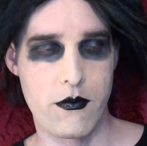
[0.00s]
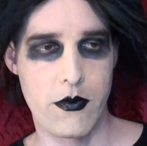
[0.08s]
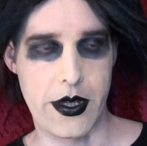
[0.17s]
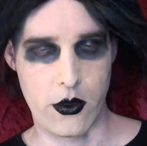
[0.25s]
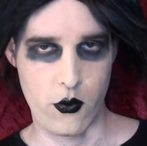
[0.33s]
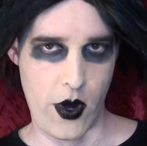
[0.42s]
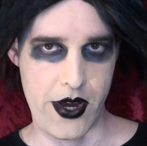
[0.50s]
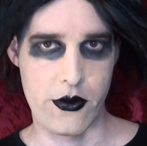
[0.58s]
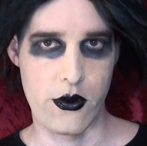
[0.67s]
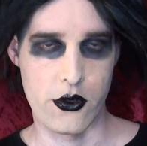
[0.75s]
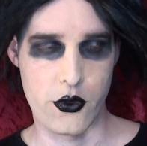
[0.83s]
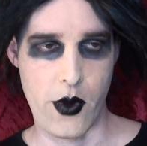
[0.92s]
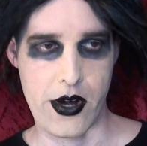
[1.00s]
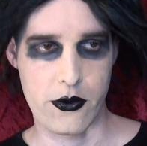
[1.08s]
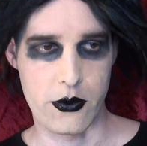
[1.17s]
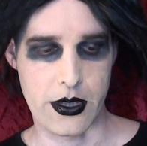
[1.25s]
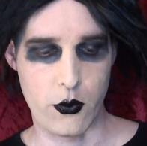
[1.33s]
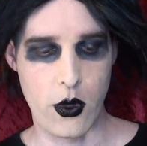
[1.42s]
writer or director.
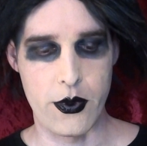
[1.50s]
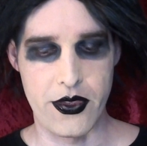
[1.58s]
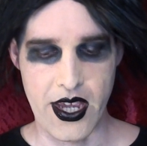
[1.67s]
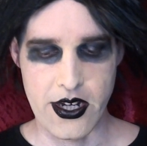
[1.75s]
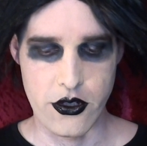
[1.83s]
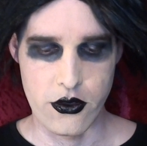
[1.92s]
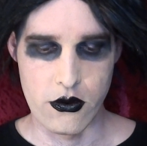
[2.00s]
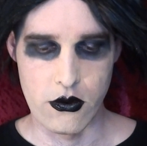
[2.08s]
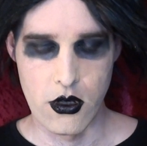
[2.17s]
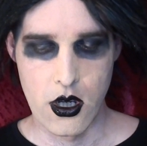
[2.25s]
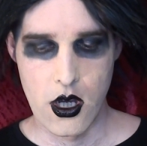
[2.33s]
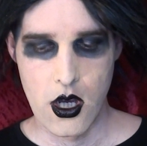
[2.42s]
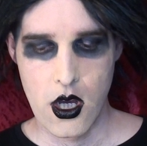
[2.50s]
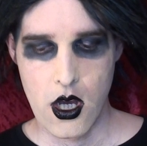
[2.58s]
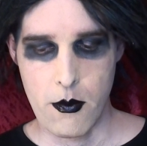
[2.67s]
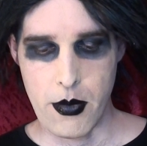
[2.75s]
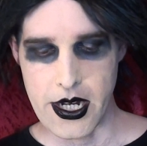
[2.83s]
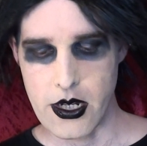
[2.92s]
Like, what would they do?
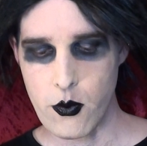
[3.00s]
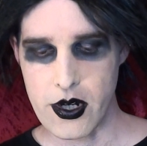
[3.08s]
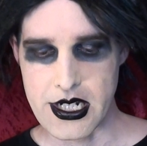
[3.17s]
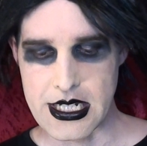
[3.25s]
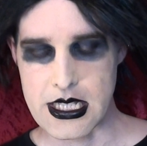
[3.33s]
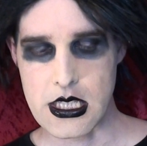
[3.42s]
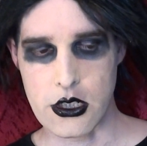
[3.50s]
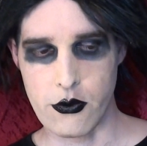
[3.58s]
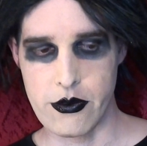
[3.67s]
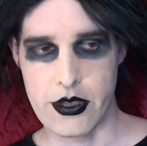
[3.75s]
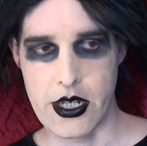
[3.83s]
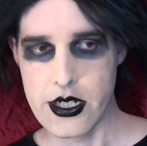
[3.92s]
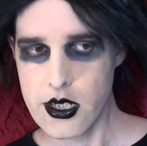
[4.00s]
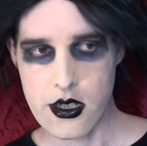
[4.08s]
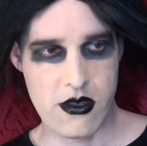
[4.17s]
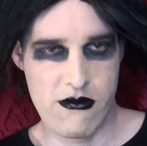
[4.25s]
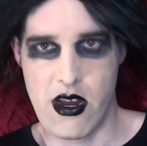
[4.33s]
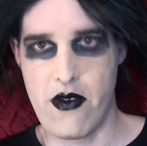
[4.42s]
But I didn't want to disagree with the idea, because
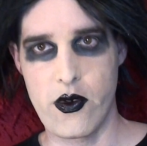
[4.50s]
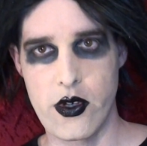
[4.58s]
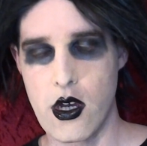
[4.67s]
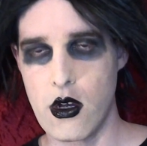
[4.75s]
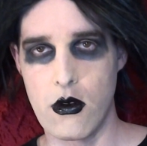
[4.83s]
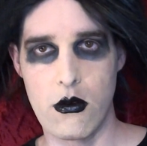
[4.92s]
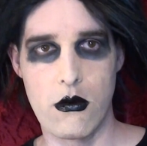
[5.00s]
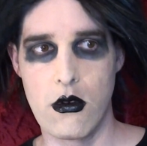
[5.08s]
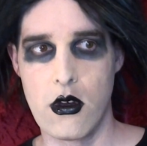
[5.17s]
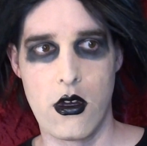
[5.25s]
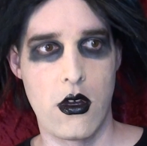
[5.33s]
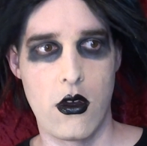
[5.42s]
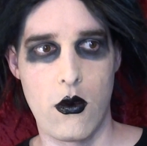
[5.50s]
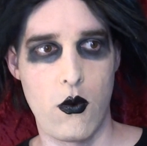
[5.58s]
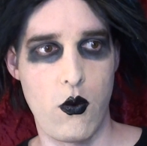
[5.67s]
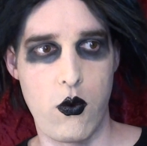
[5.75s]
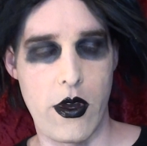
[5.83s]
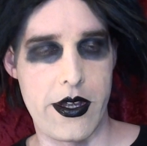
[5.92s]
you never know
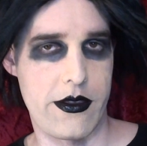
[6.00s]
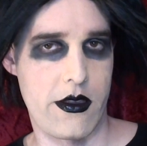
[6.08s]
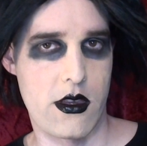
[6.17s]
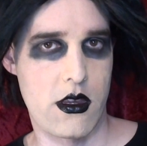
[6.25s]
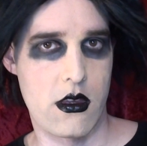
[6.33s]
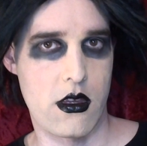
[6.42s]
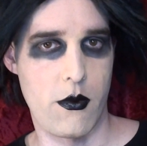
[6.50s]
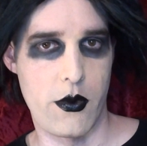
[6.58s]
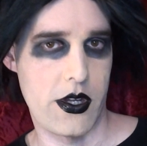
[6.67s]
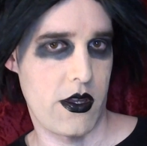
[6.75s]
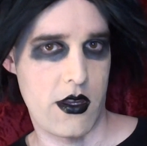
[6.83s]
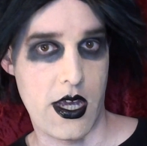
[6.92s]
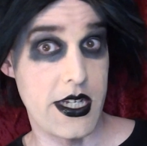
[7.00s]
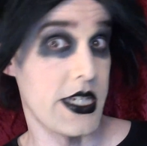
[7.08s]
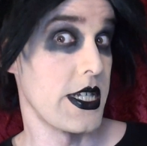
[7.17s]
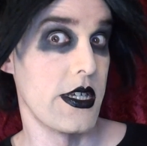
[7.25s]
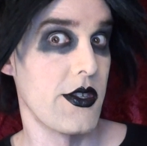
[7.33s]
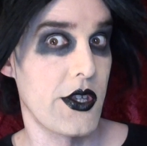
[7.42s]
what someone's
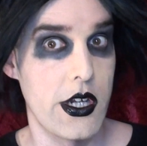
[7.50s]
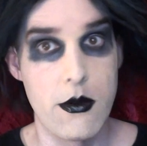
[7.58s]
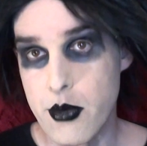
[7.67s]
idea is going to